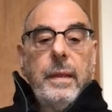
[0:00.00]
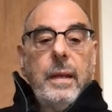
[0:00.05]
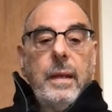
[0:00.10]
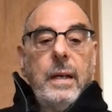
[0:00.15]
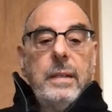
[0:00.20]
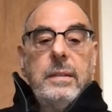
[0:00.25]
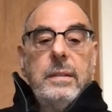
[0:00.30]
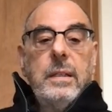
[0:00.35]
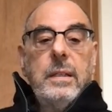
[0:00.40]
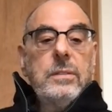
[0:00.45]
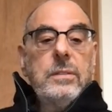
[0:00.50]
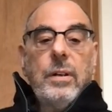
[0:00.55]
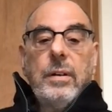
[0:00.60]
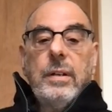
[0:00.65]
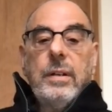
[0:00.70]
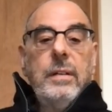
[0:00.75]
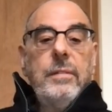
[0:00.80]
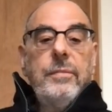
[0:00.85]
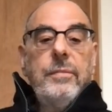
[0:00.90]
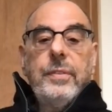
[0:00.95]
Ideas are
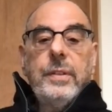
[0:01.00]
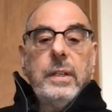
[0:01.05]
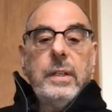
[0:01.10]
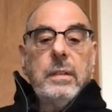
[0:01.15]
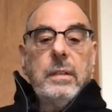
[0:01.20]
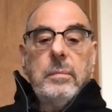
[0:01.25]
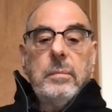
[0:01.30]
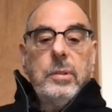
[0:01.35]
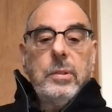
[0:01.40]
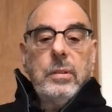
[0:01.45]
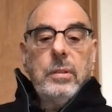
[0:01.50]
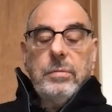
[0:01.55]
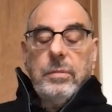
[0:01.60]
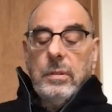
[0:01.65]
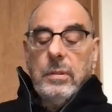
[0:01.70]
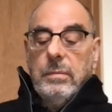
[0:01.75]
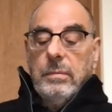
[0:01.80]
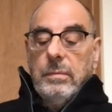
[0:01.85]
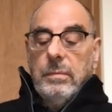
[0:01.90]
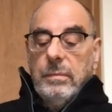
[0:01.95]
infinitely
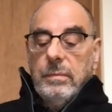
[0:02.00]
beautiful.